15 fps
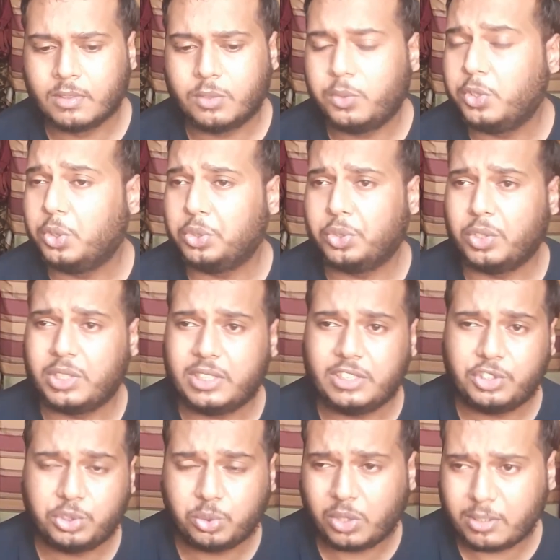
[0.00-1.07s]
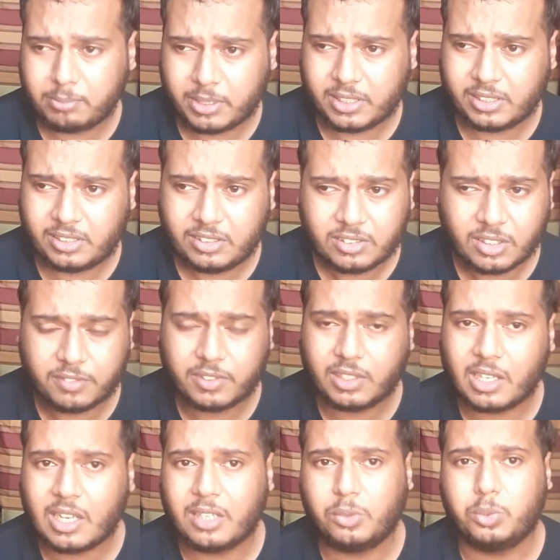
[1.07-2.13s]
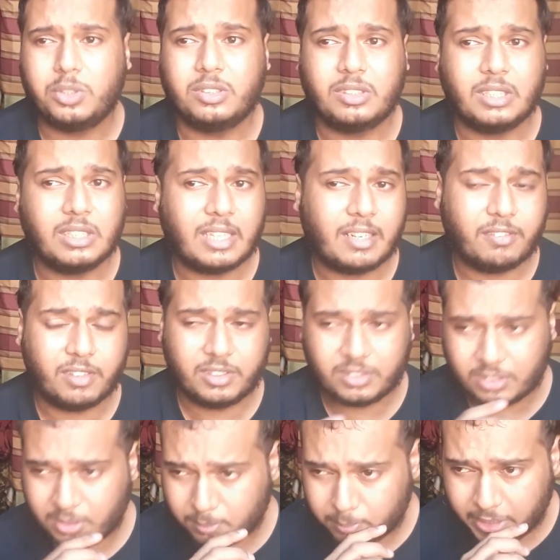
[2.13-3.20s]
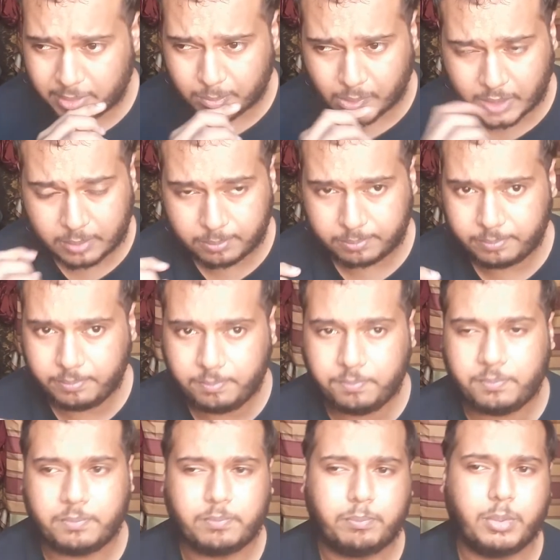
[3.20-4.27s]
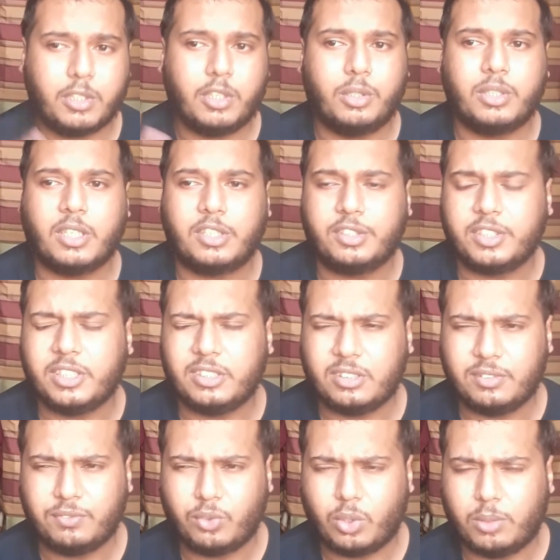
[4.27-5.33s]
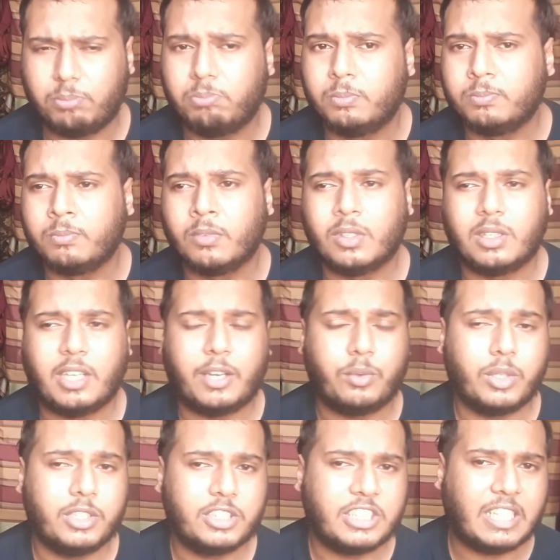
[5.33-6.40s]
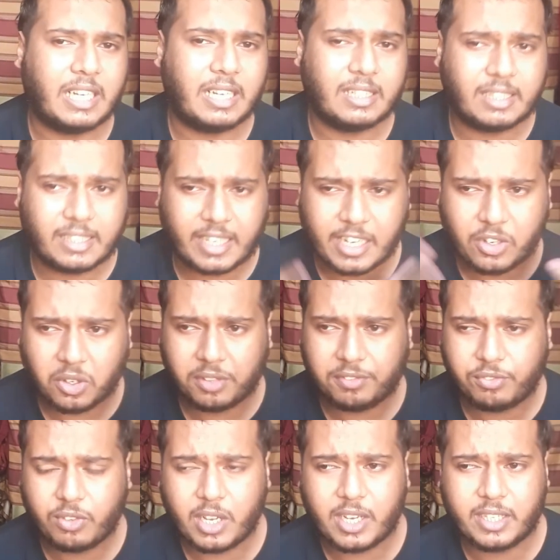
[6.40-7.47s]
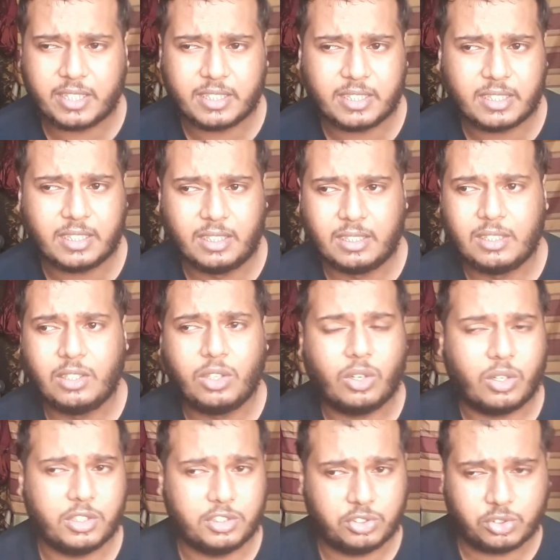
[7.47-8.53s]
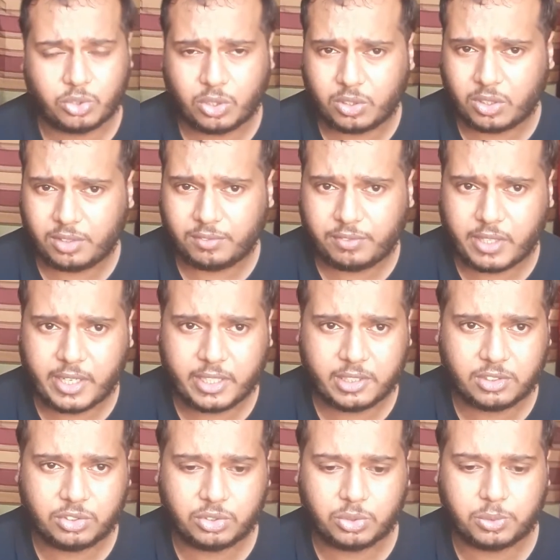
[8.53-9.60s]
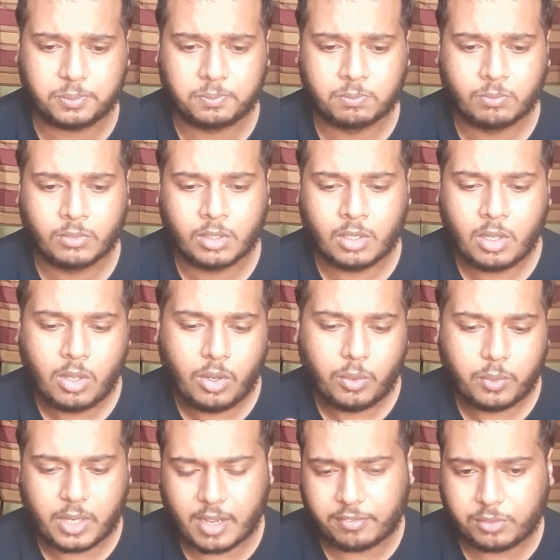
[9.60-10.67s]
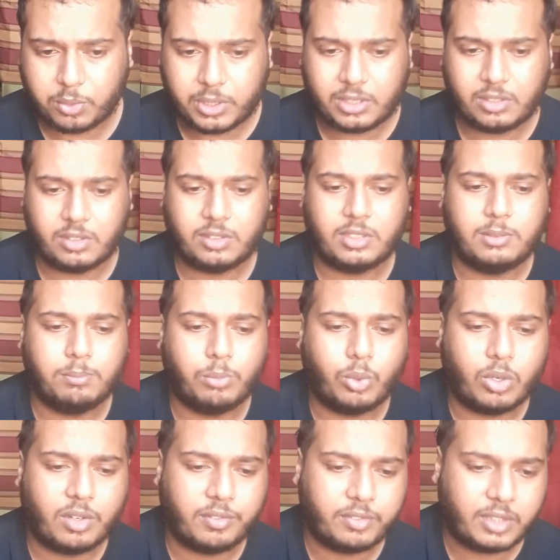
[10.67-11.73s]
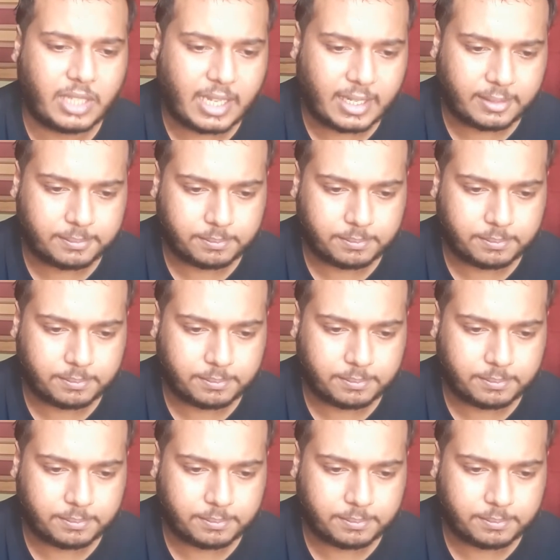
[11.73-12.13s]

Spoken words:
We don't know the true abilities of it, and we still haven't seen Big Mom pull out her crazy form, like when she had her hair on fire or the sword on fire. So we have to wait to see more of that.